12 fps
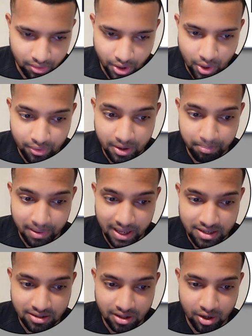Don't
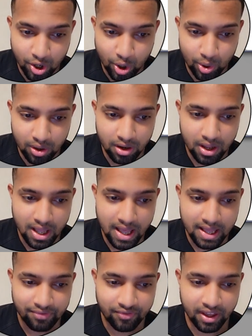replace the whole
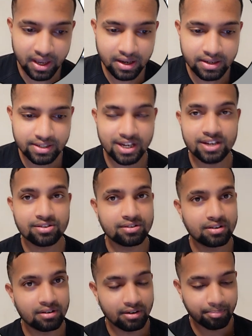thing,
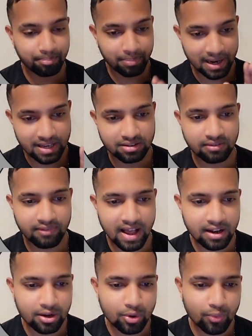just replace the
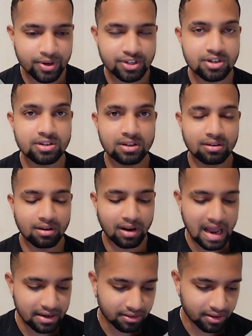value which is in
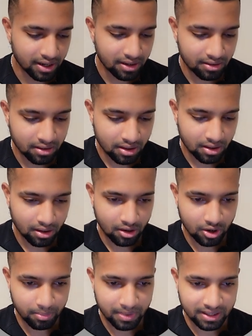light green.
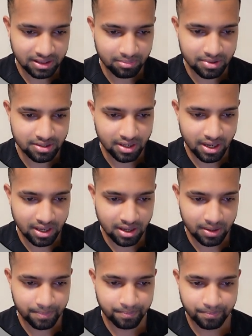Don't make the mistake.